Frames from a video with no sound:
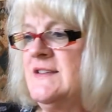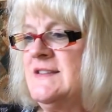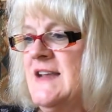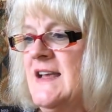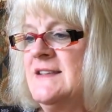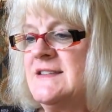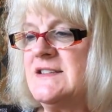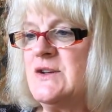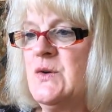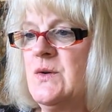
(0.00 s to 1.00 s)

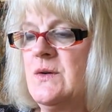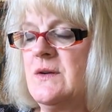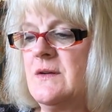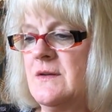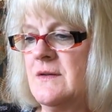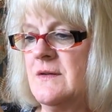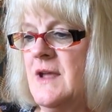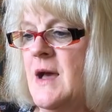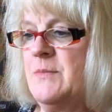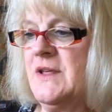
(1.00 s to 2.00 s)
next
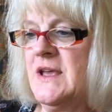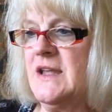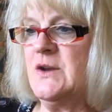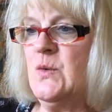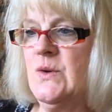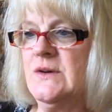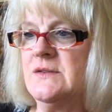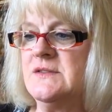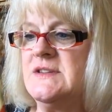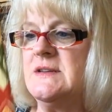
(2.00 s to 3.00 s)
applique
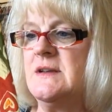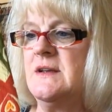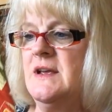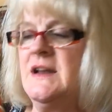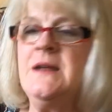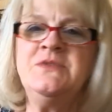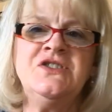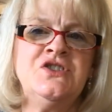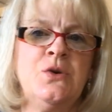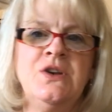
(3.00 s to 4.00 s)
quilt, and I'm
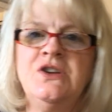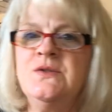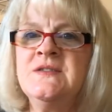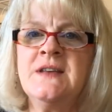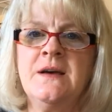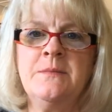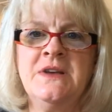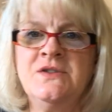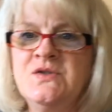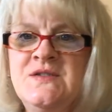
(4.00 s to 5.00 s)
just showing you some
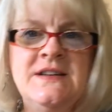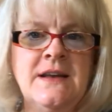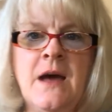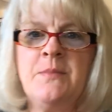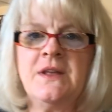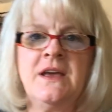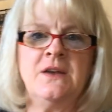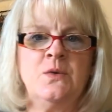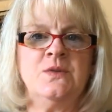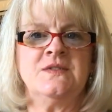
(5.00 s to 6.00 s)
interesting
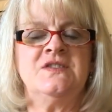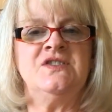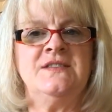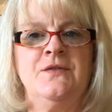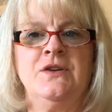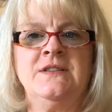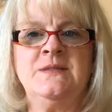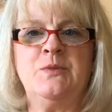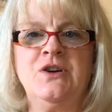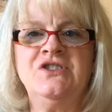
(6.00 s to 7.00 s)
applique quilts just for
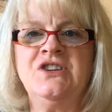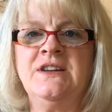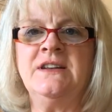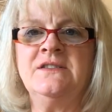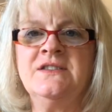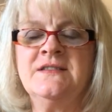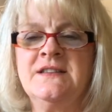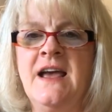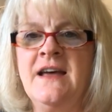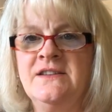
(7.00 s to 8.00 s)
inspiration and just
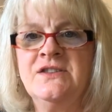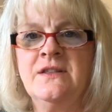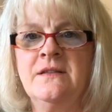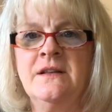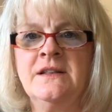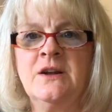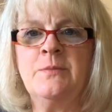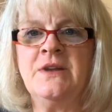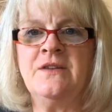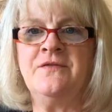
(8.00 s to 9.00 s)
to add to a little
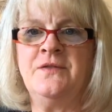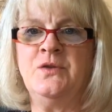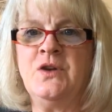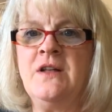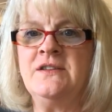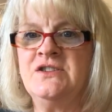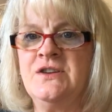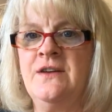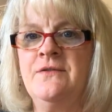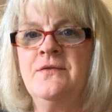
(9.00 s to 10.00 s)
bit of your knowledge
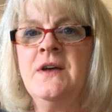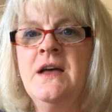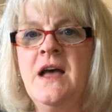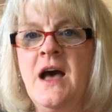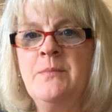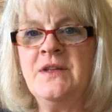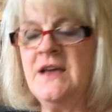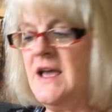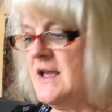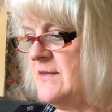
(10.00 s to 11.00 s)
of
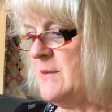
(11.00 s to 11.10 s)
applique in the